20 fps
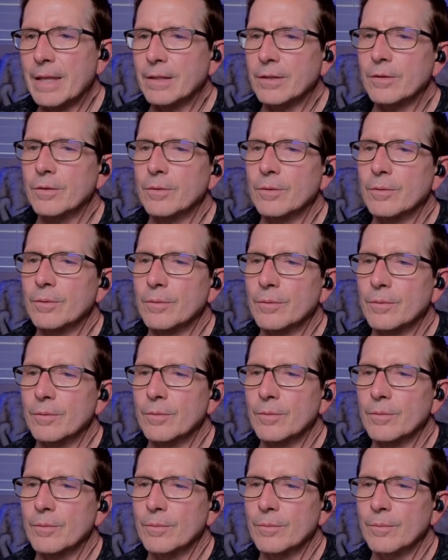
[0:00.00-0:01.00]
little
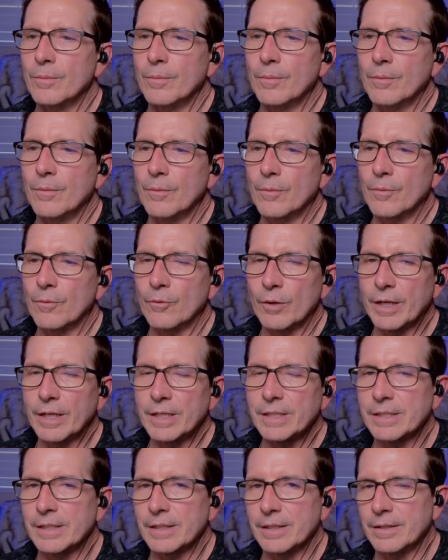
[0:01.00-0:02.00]

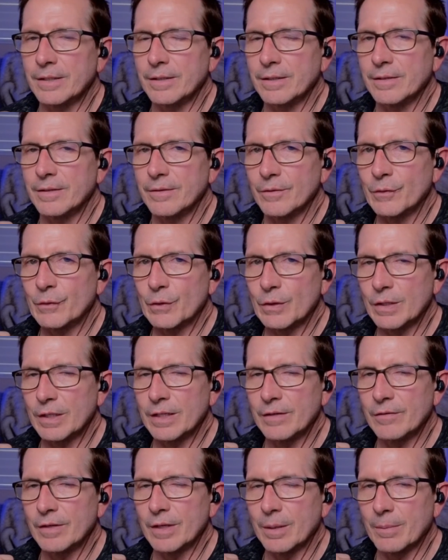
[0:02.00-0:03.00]
reason for
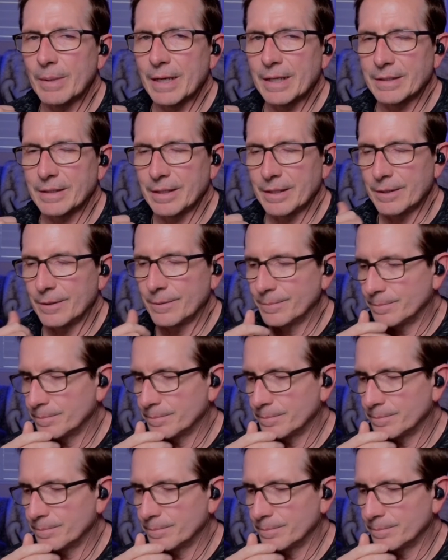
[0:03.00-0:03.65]
living back there